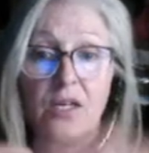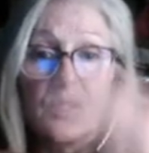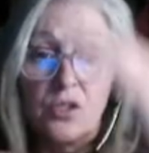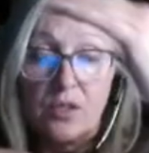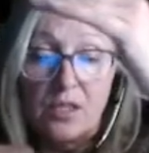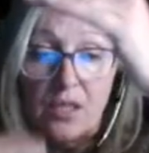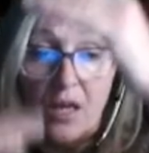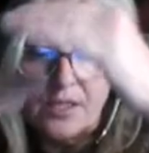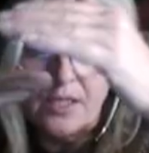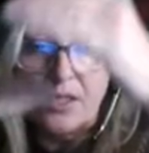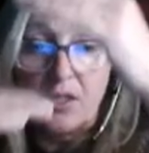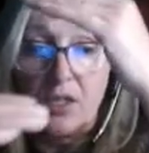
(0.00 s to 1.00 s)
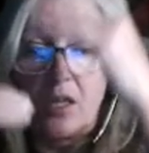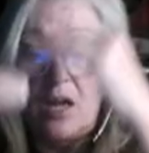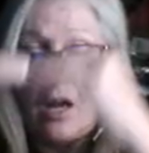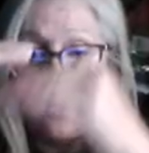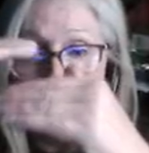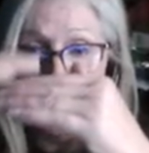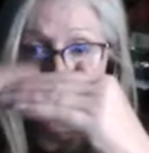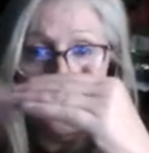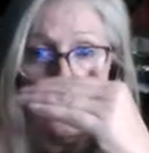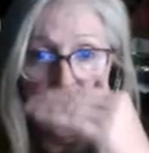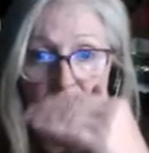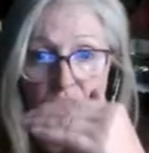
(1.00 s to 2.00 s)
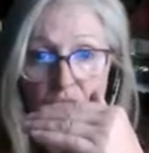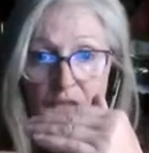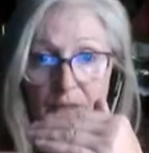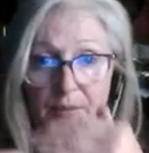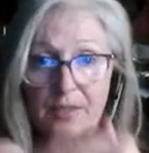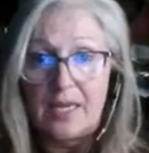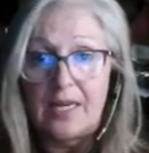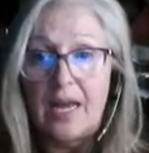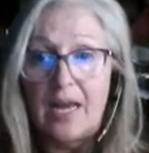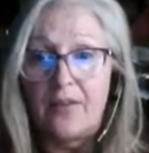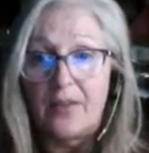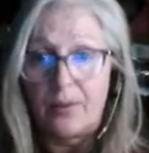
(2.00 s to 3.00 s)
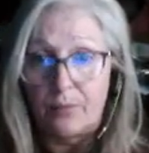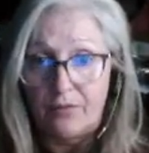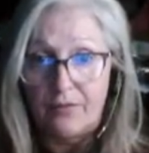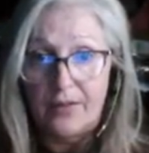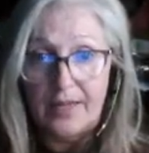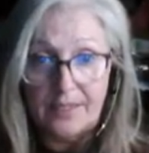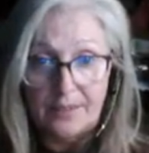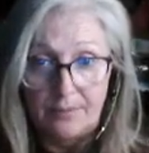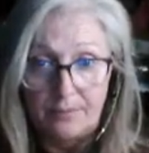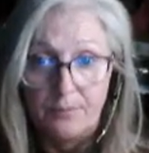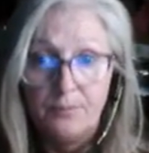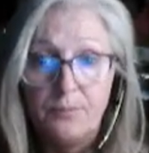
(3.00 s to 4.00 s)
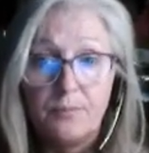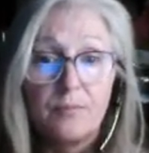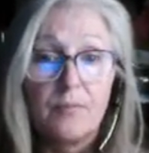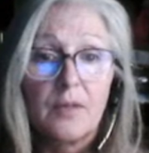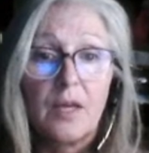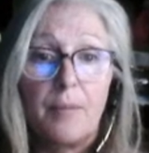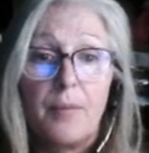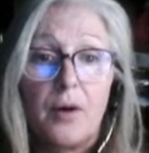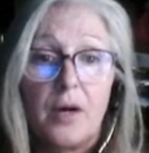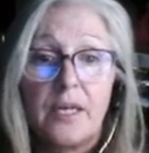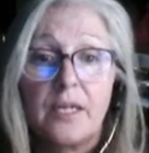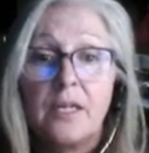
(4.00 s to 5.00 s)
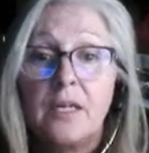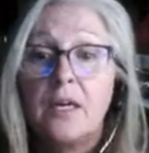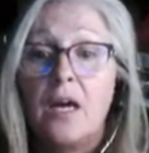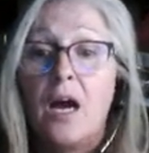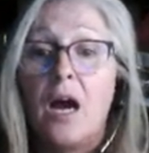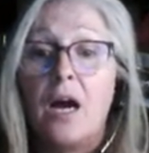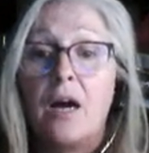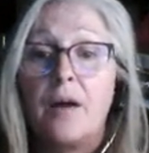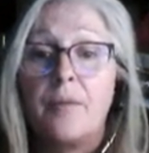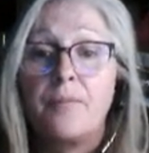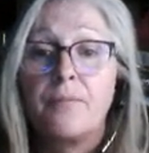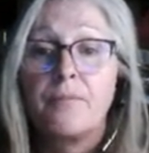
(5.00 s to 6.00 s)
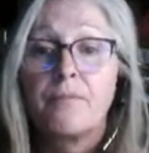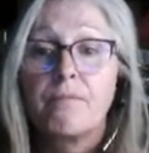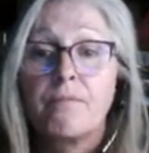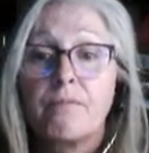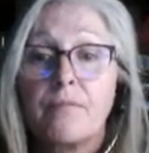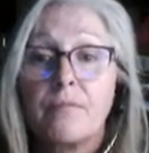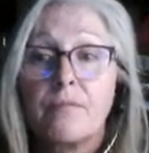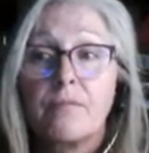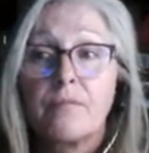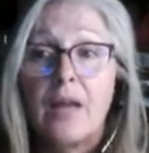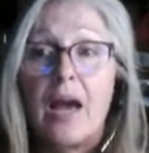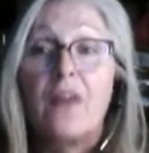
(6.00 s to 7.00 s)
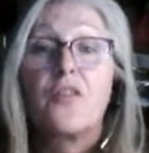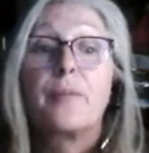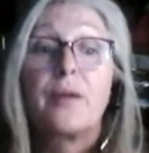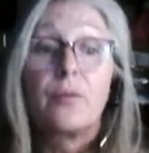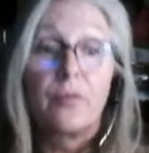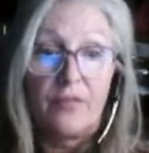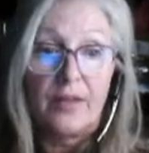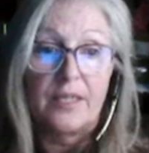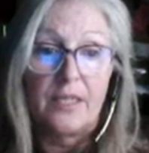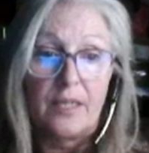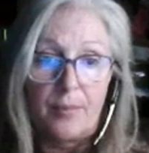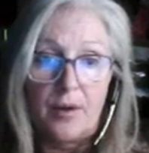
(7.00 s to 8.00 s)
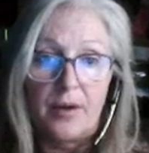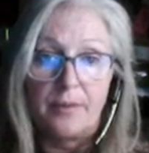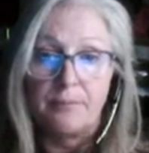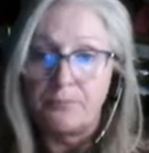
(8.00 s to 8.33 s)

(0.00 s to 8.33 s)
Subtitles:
So it's constantly looking at all these relationships and how they reflect upon how they're being reflected upon.